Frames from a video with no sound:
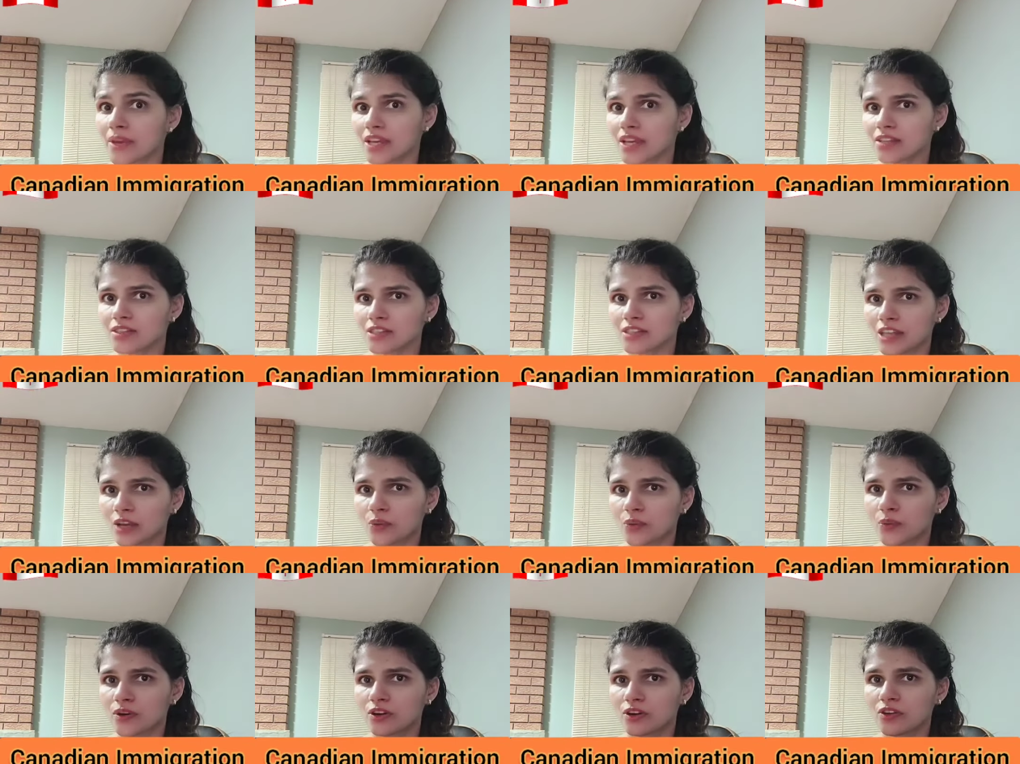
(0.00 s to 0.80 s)
make as a
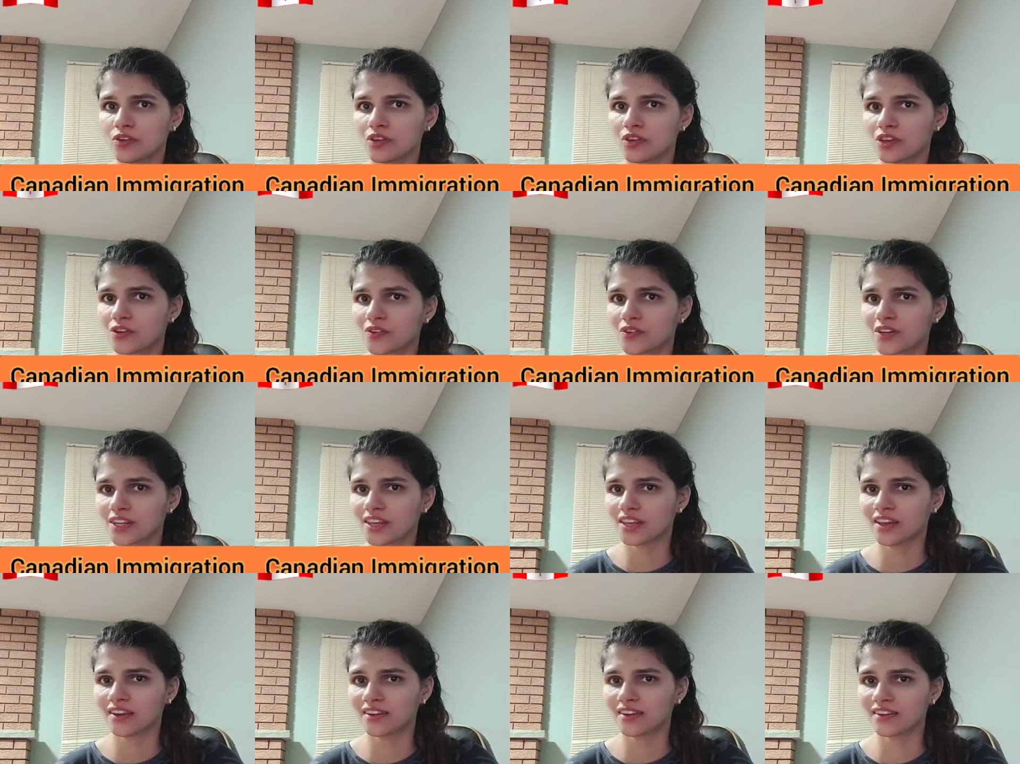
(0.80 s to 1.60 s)
tech worker here in
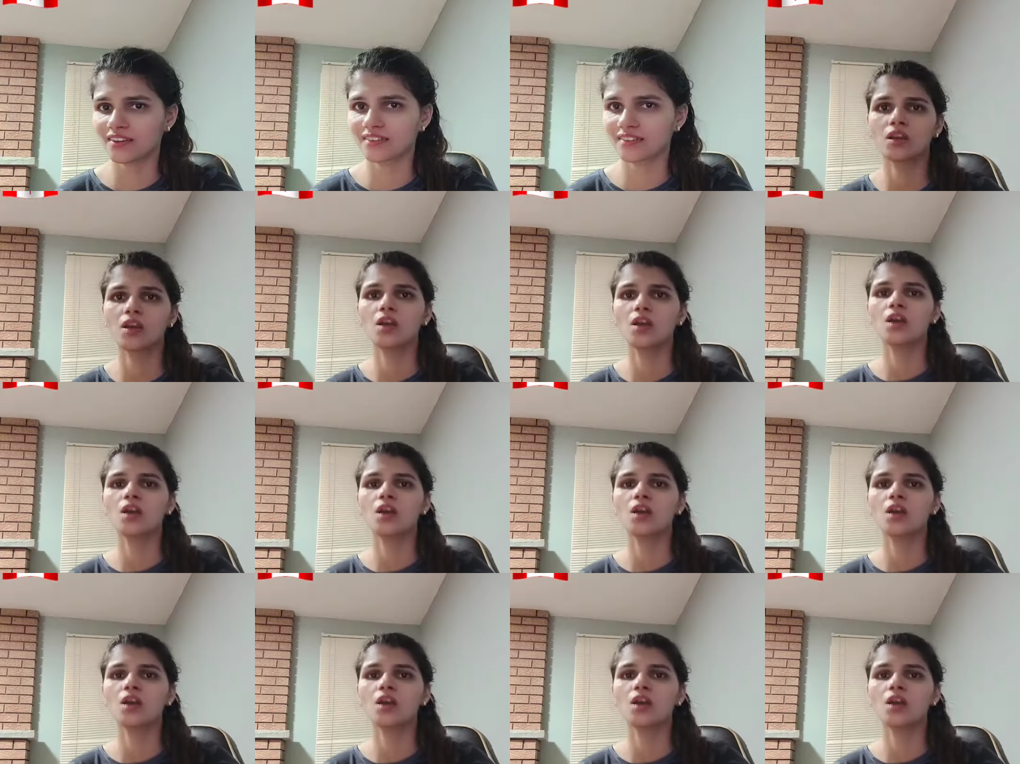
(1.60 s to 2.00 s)
Canada.